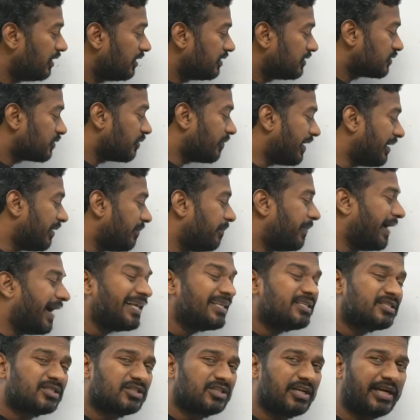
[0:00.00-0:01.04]
So when
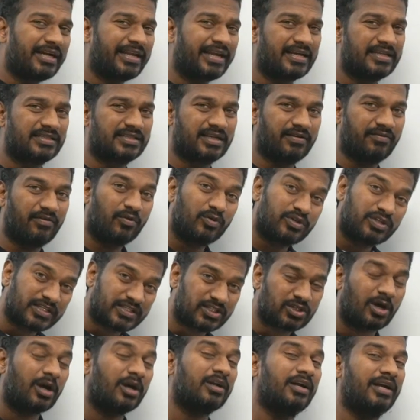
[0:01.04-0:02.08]
batch data is given, which is
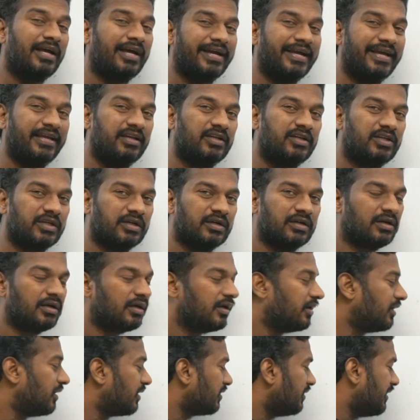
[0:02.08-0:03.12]
sorted again here,
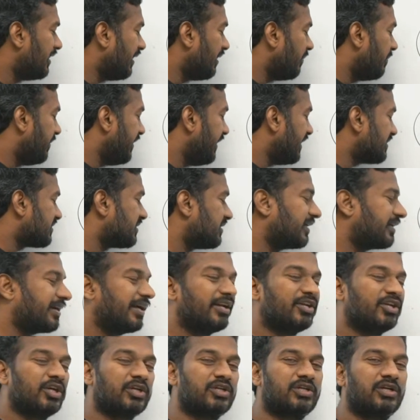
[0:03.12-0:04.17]
then BST
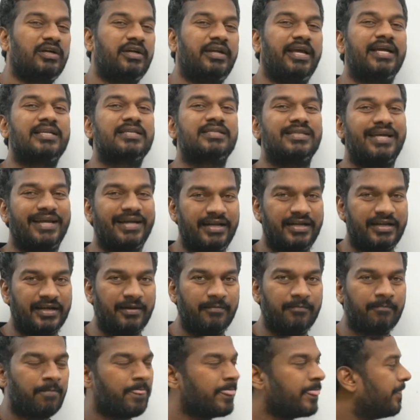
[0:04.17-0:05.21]
construction takes n
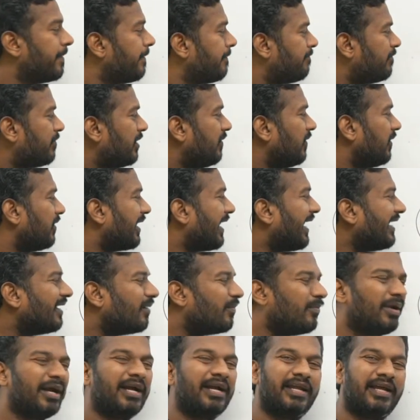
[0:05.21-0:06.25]
time. But when
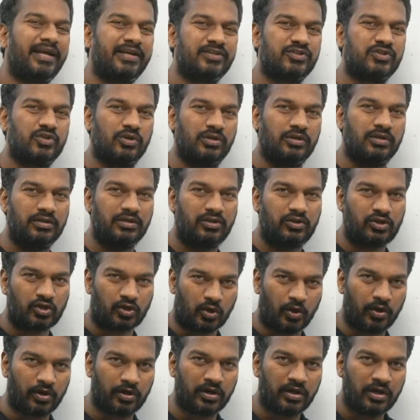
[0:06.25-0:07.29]
random data is
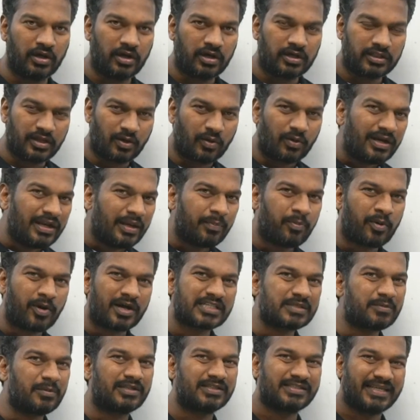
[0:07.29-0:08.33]
thrown, the only
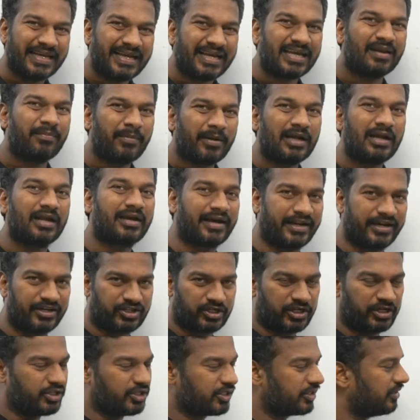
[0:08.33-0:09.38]
possibility is incremental
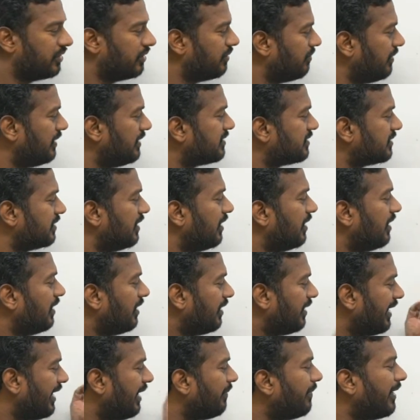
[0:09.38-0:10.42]
construction. Means
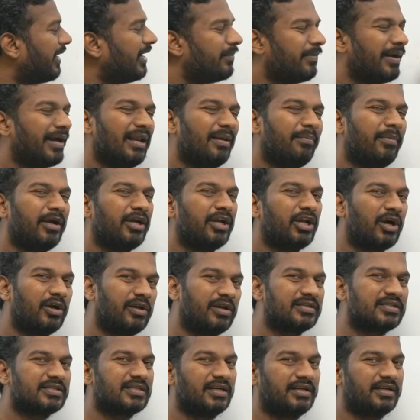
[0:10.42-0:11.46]
element by element you have to
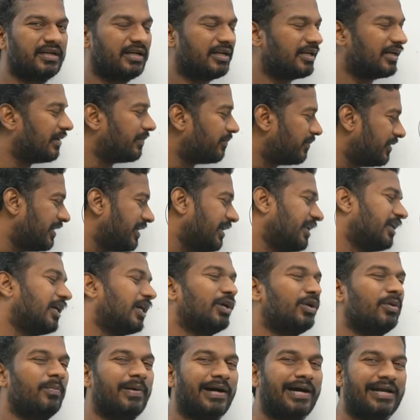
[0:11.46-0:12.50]
insert it up, then you
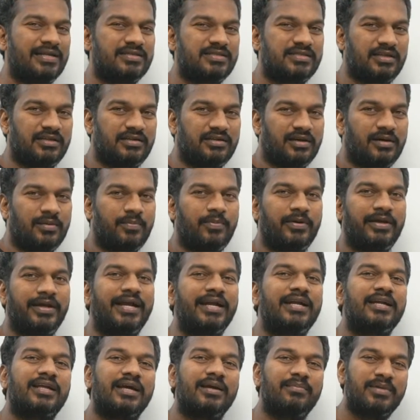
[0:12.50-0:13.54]
have to balance it up.
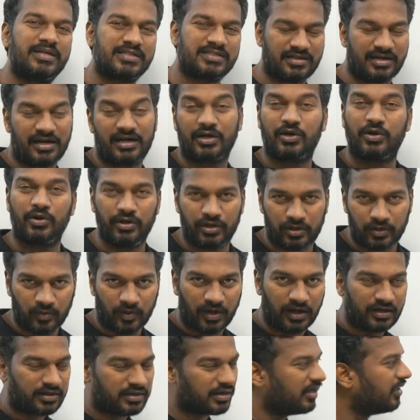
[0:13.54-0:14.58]
N time it's not going to
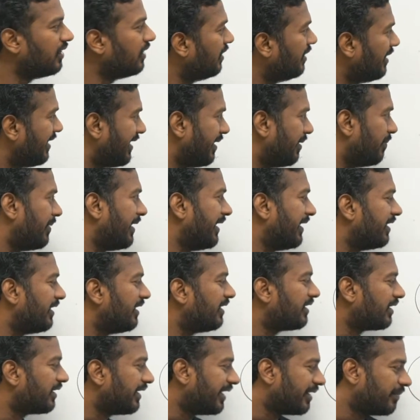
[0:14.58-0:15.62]
work. A binary
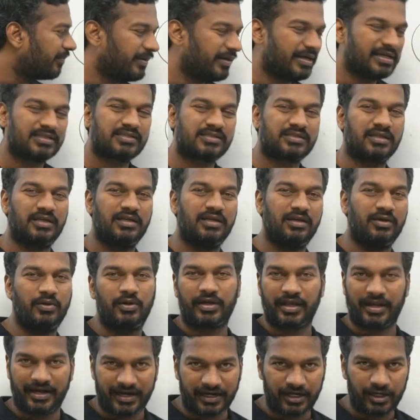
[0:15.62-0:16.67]
tree or BST, you
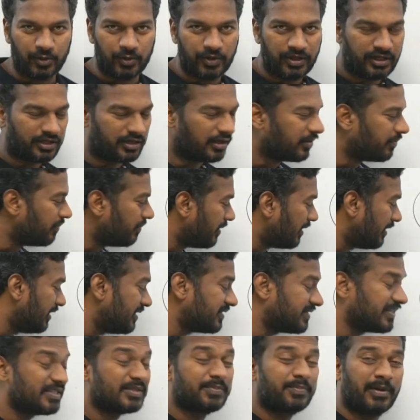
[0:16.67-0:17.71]
cannot do it up. But
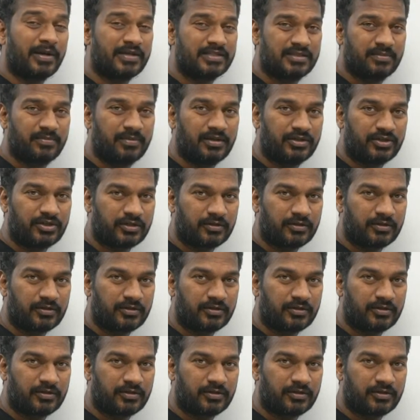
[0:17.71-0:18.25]
this is possible.